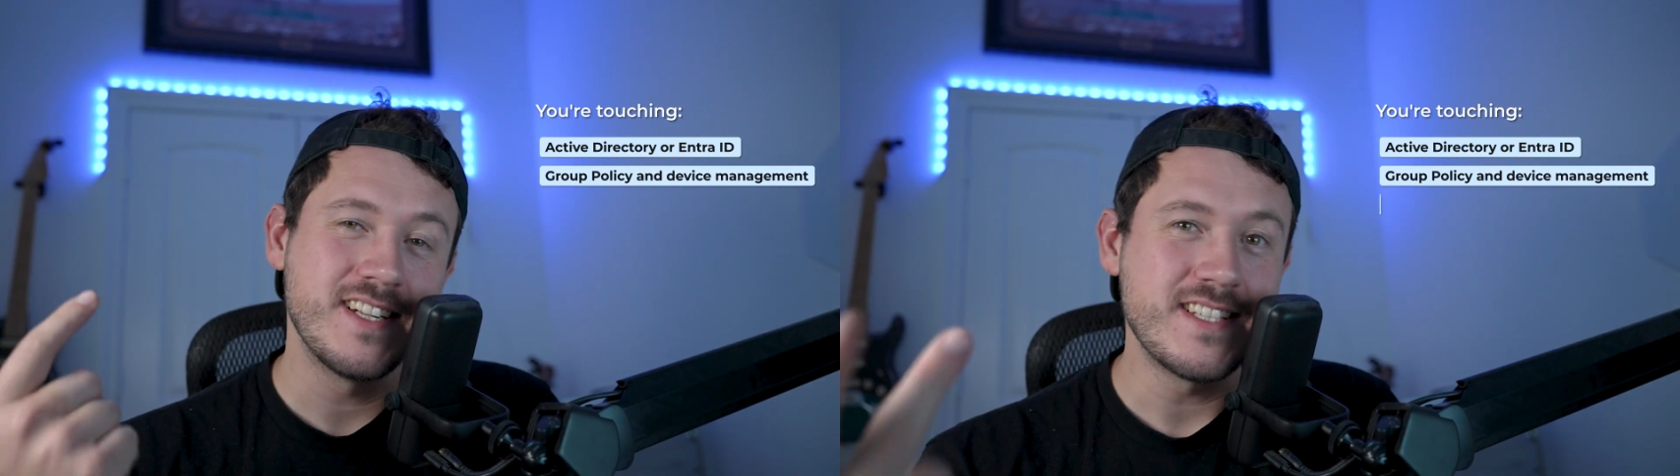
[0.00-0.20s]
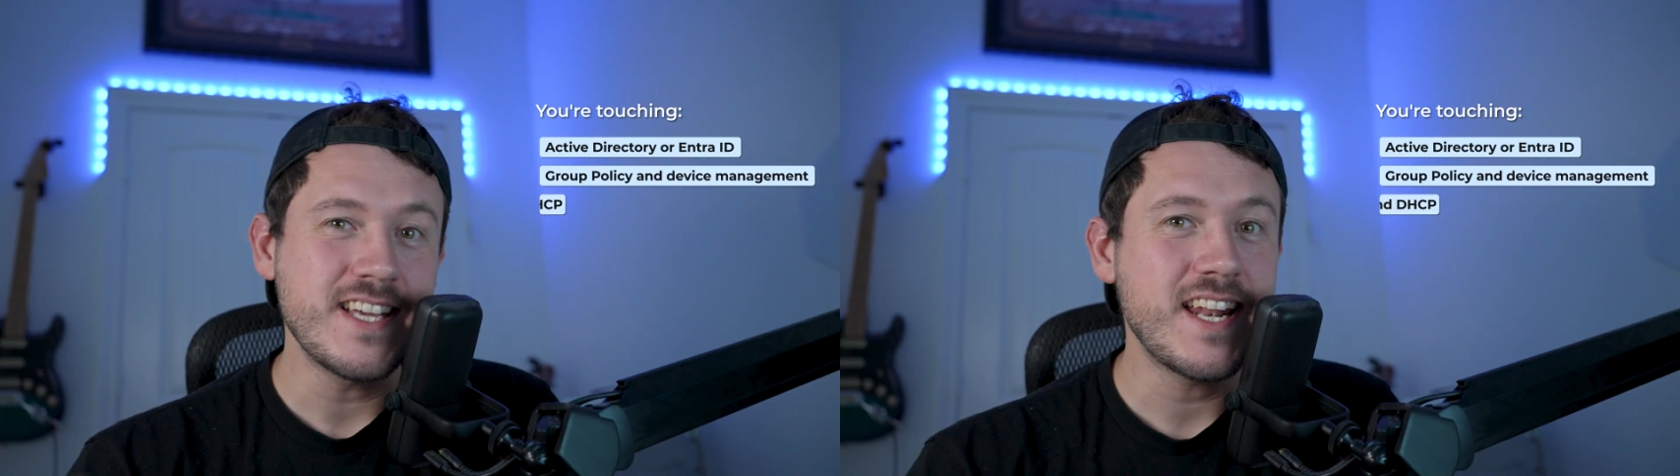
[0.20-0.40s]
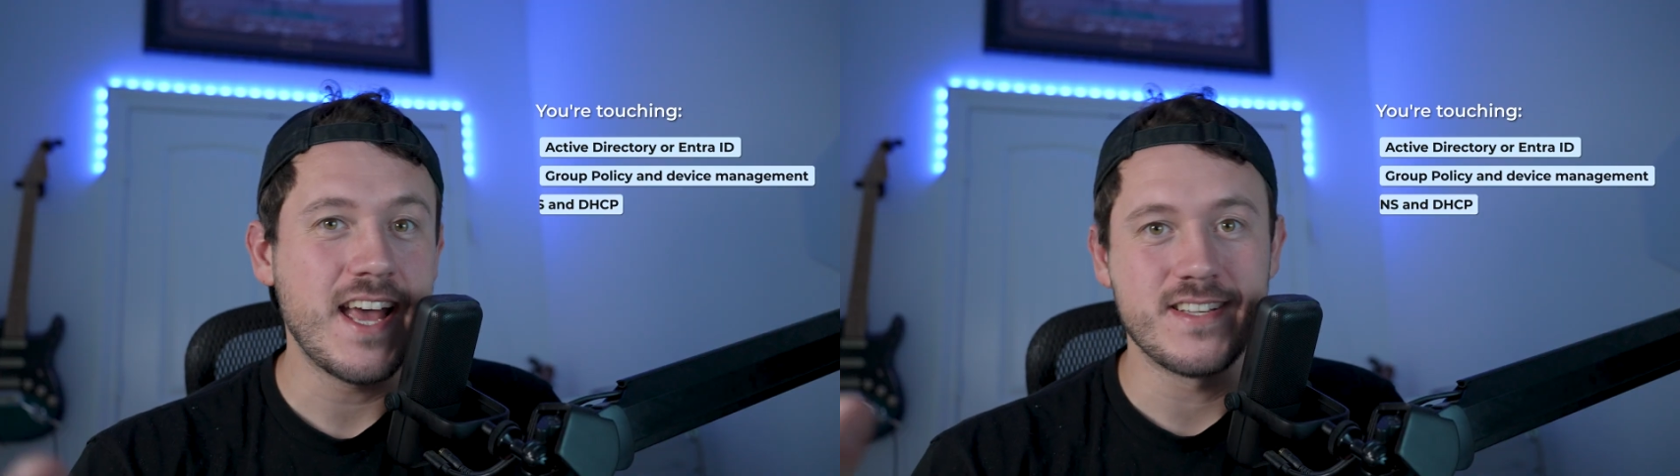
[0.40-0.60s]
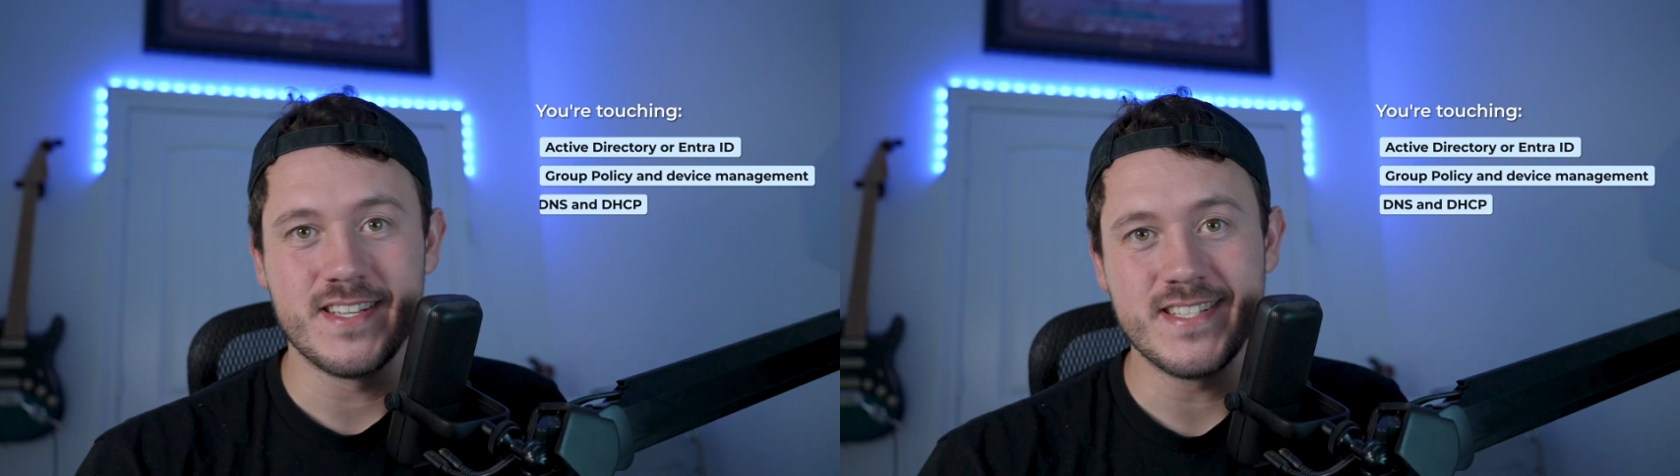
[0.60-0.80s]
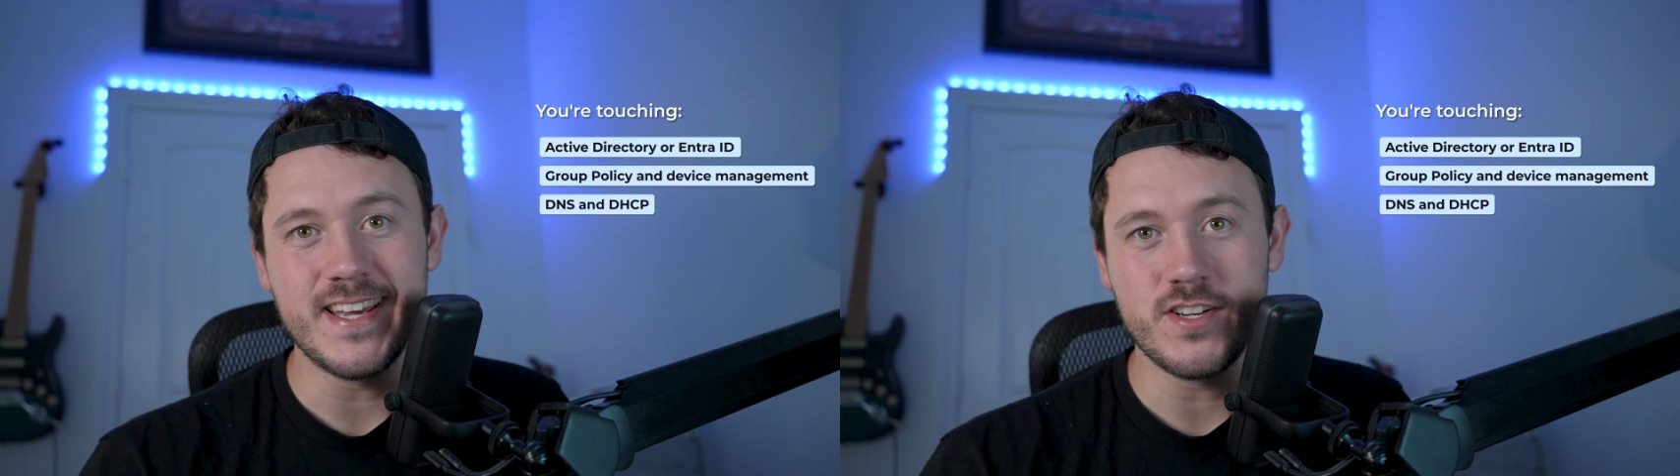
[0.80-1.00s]
DNS
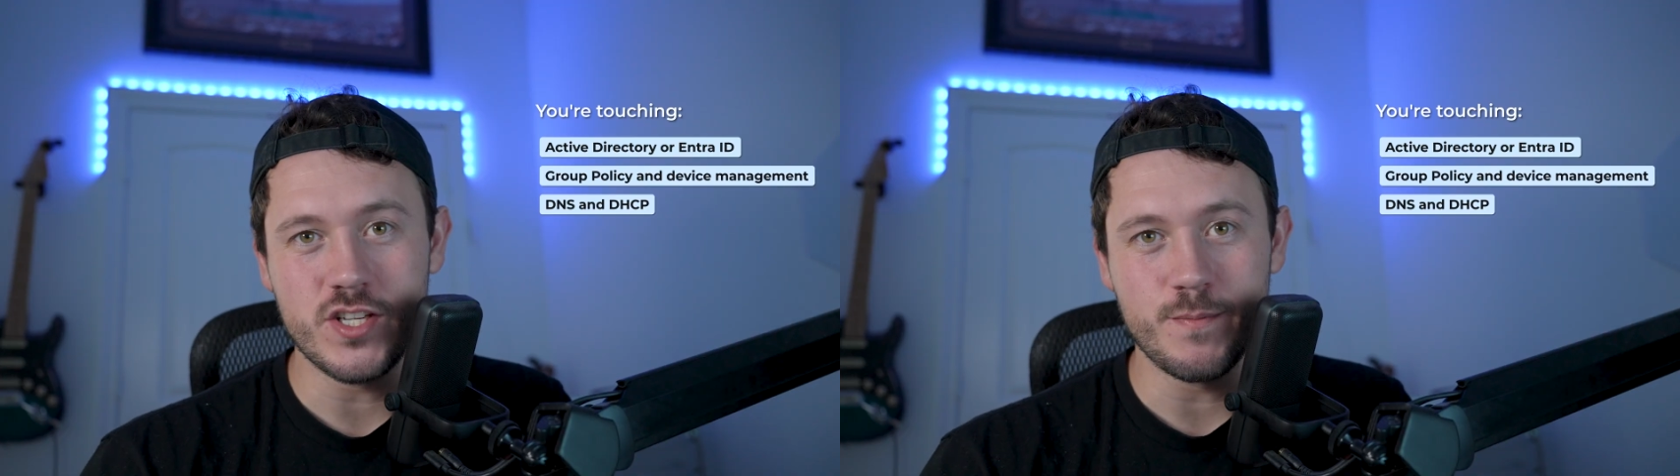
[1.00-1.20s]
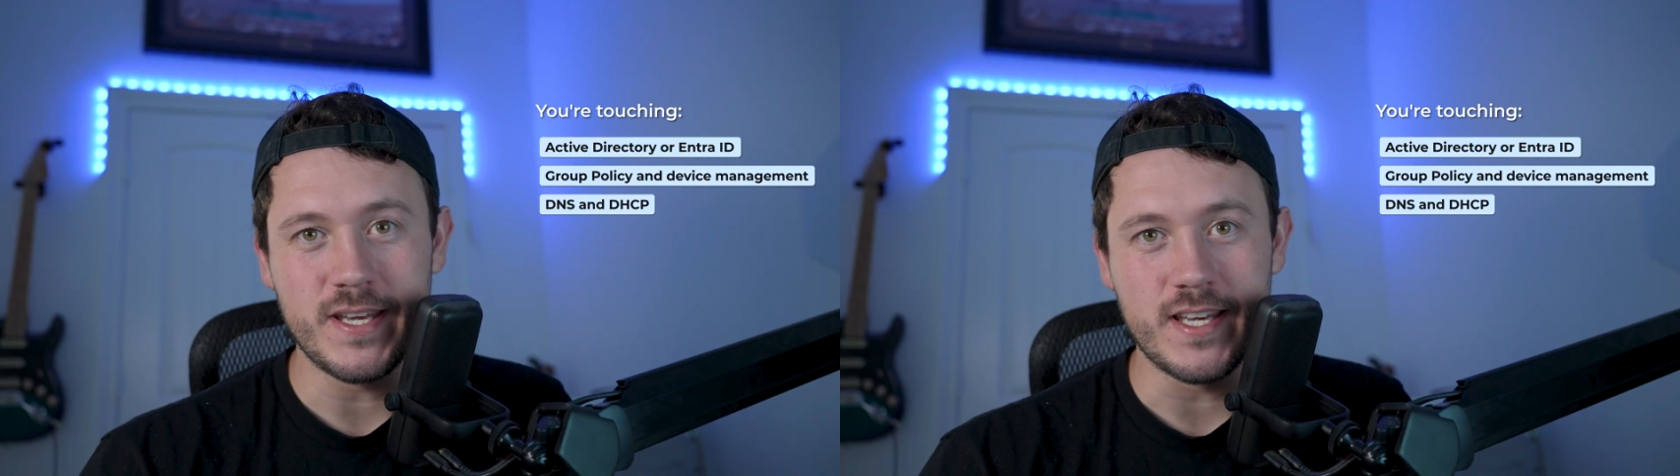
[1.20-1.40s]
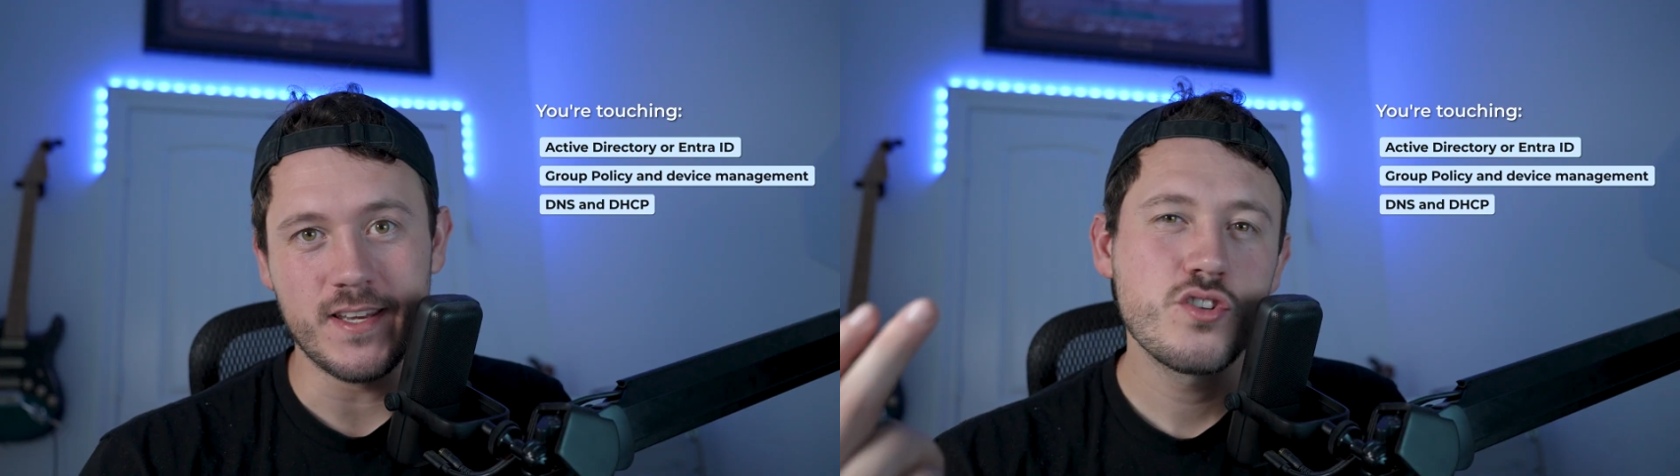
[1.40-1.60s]
and DHCP,